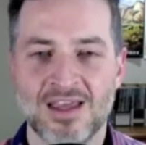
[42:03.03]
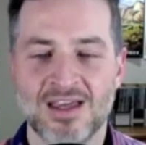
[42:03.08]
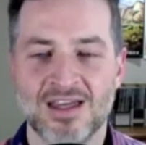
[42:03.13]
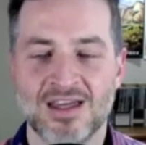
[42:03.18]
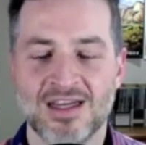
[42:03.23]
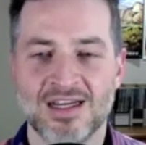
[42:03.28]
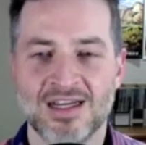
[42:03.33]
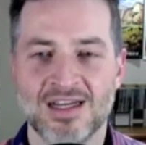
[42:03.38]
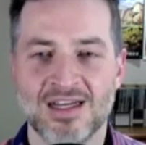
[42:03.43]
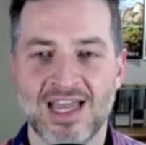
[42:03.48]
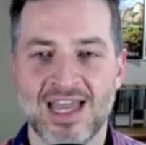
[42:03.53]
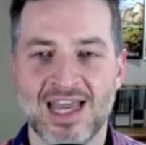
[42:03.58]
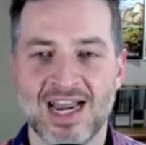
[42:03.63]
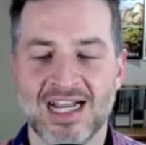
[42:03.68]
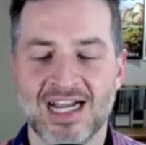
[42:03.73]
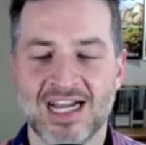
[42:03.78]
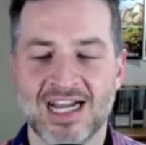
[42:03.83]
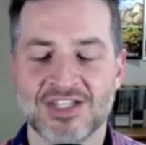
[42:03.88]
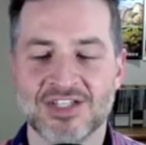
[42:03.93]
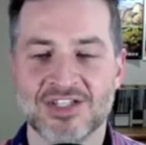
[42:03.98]
And
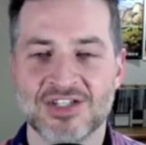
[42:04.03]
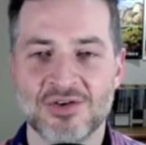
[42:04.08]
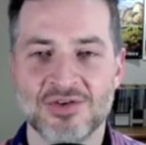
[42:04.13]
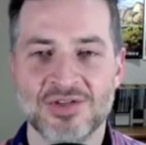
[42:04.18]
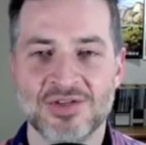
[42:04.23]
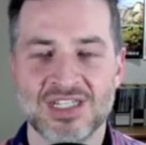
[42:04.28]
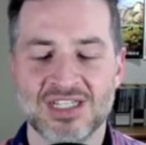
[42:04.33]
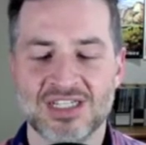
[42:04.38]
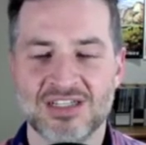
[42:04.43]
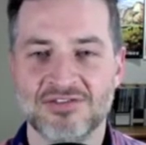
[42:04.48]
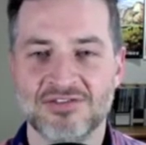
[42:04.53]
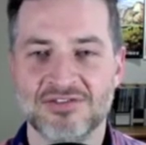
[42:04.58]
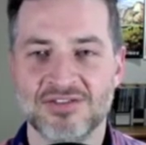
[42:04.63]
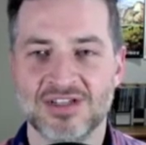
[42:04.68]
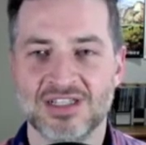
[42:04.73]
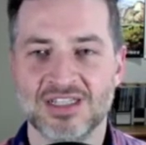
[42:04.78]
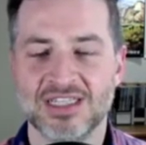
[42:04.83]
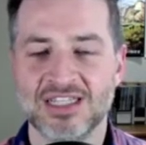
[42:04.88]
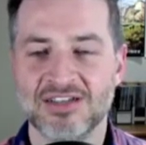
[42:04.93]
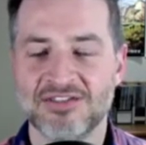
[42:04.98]
I got so sick of
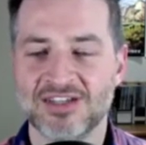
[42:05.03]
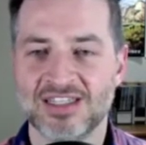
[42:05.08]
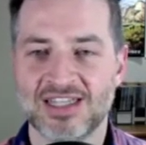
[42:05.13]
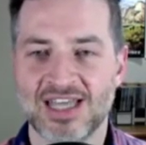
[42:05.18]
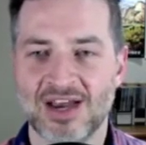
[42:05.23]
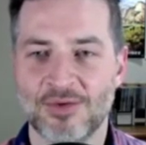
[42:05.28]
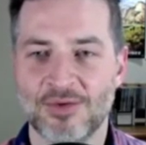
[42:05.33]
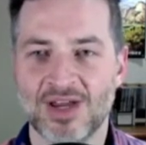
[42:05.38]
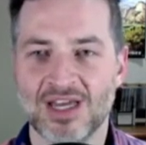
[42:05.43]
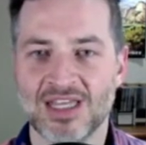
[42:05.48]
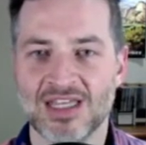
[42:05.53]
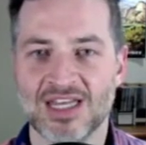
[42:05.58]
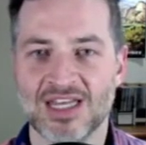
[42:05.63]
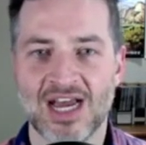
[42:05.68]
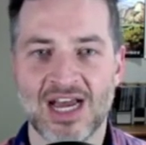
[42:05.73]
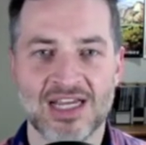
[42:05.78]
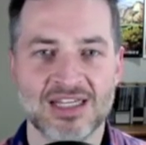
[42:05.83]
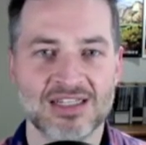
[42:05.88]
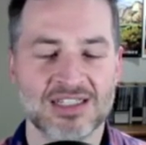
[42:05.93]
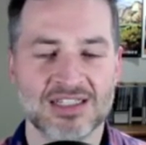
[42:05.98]
living that way that
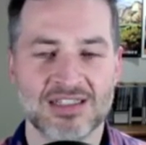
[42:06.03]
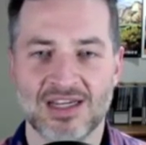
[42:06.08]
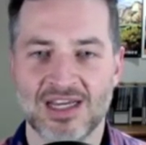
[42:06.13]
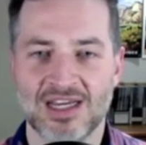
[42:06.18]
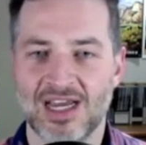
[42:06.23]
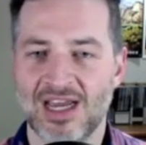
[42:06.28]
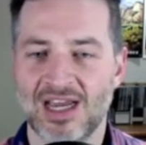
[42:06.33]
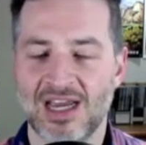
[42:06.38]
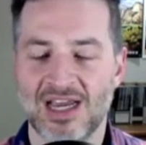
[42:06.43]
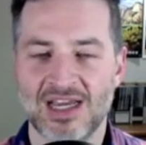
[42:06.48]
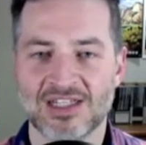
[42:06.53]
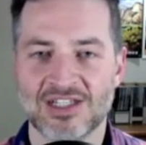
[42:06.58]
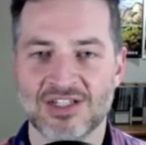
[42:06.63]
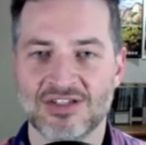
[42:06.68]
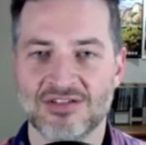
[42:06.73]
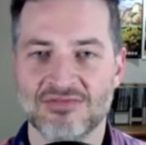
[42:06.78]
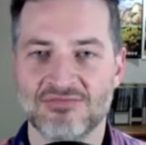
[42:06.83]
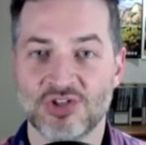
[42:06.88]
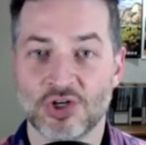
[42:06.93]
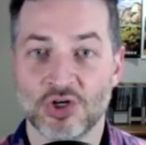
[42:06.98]
I
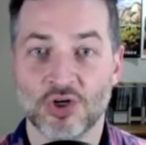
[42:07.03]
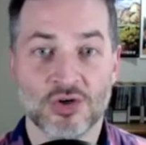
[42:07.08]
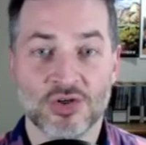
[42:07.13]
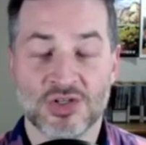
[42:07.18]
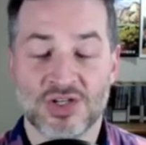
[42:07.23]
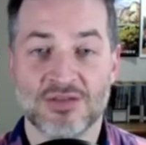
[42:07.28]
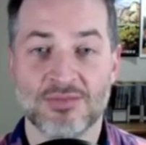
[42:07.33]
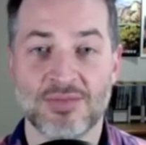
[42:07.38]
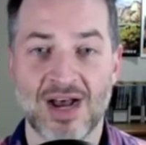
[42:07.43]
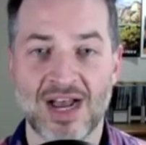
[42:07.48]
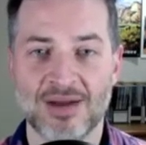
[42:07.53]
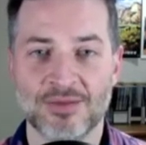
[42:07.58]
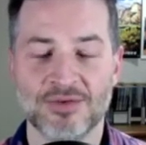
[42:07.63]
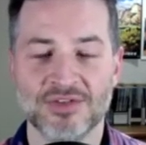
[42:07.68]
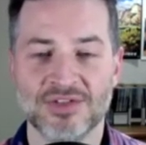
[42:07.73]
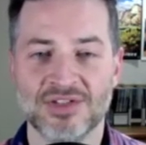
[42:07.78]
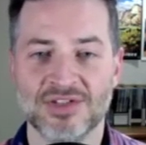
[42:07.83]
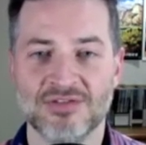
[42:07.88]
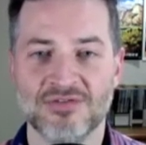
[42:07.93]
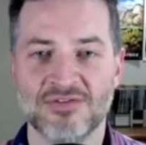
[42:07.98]
turned to the Bible
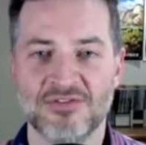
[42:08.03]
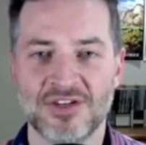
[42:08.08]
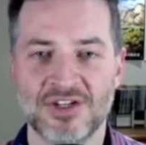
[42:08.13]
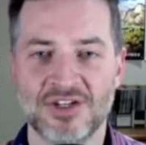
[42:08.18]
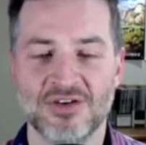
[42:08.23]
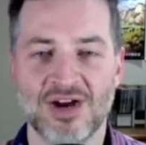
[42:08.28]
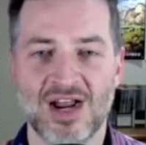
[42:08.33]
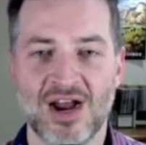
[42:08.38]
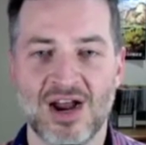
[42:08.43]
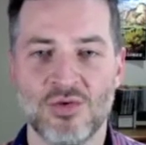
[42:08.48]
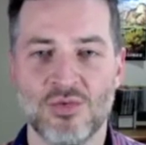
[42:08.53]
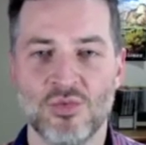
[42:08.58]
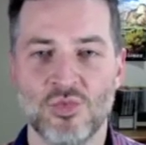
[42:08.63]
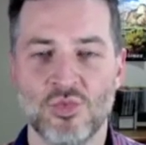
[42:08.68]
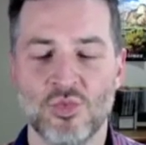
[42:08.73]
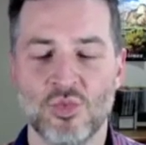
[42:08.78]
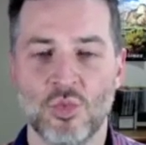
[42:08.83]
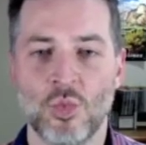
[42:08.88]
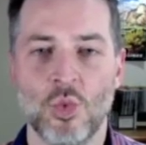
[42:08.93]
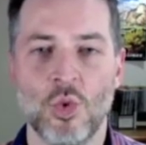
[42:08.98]
to figure out
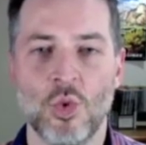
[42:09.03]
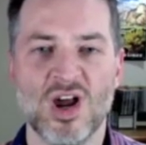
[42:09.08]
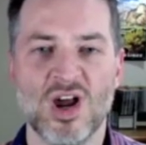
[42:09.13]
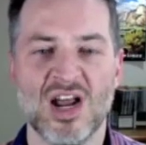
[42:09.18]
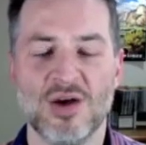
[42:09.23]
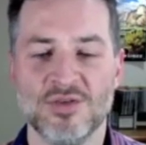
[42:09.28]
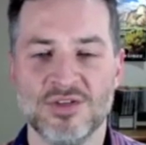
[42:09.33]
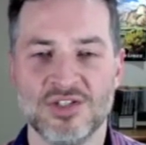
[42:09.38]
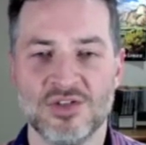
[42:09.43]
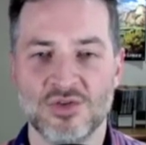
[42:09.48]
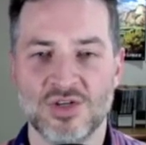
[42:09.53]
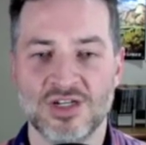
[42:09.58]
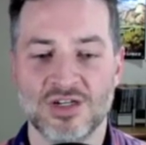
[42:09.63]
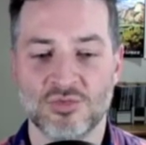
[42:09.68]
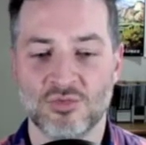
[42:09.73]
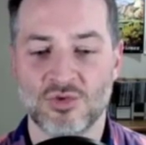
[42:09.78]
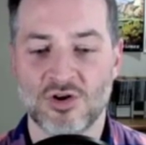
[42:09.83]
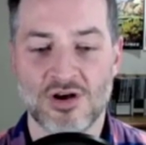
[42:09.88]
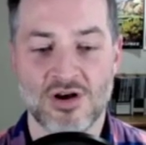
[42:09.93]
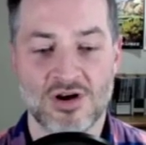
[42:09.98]
what I was doing
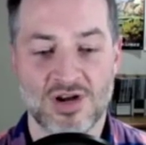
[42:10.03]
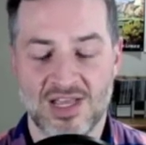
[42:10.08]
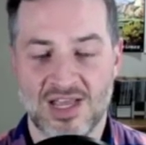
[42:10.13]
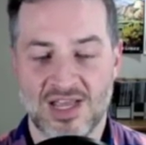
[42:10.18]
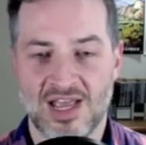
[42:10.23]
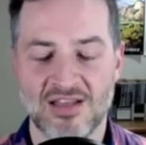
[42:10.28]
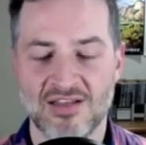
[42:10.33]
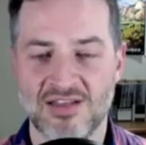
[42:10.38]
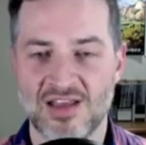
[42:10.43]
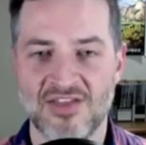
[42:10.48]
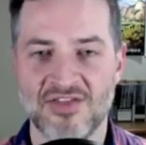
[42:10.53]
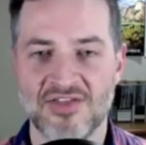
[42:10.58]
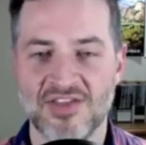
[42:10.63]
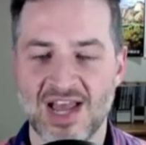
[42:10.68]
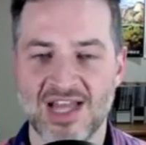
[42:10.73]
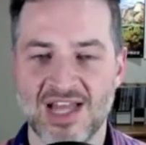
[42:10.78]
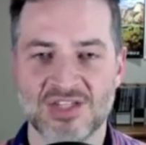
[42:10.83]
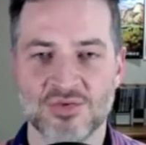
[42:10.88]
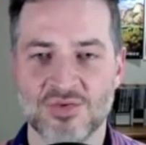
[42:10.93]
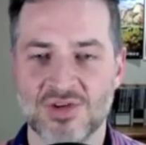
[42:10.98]
wrong. And
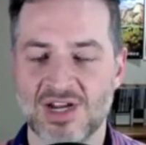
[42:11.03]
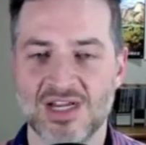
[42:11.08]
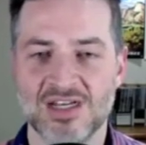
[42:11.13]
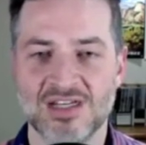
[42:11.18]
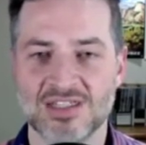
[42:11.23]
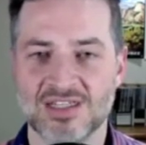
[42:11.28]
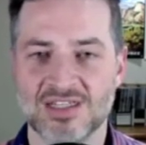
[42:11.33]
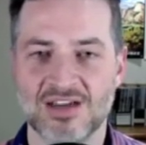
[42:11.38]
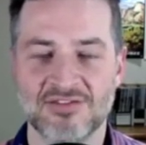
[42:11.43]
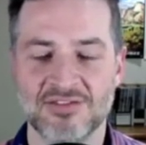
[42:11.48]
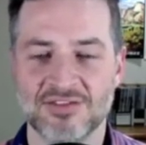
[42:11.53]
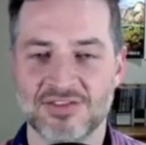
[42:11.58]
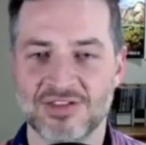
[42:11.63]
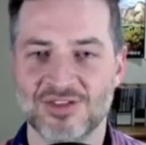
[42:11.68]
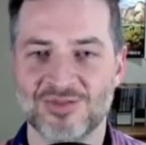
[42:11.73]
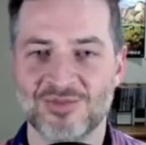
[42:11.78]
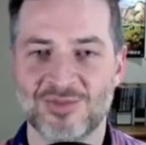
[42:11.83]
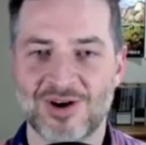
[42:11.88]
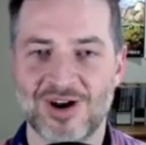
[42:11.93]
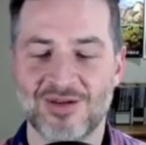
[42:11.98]
that's when I discovered that
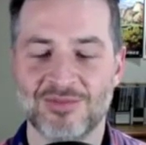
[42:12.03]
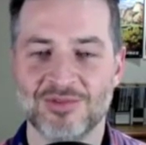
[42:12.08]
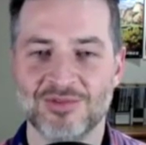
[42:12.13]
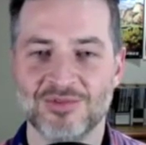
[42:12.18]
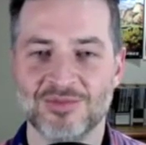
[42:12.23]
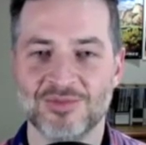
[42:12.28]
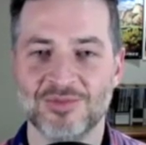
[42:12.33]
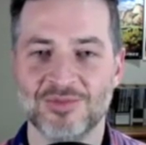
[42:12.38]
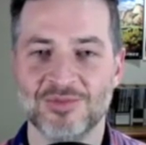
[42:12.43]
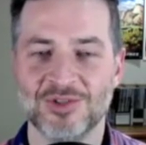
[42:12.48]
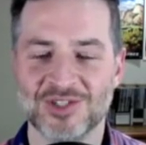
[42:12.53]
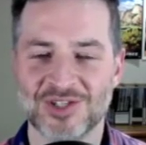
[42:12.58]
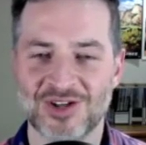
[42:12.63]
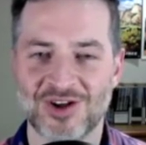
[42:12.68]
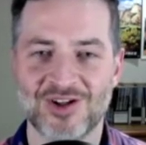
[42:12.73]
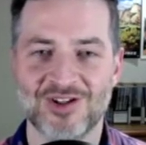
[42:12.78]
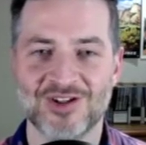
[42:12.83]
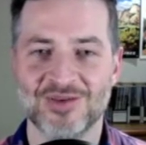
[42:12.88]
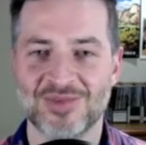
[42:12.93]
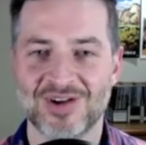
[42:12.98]
the problem was
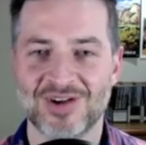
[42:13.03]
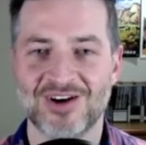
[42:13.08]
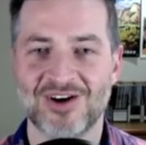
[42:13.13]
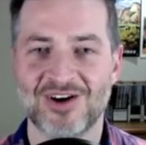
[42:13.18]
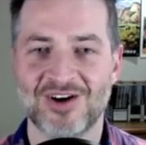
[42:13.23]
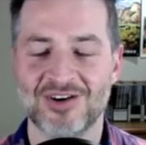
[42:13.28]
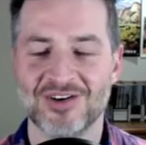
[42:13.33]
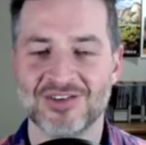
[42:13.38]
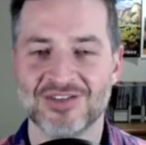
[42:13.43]
all in my heart.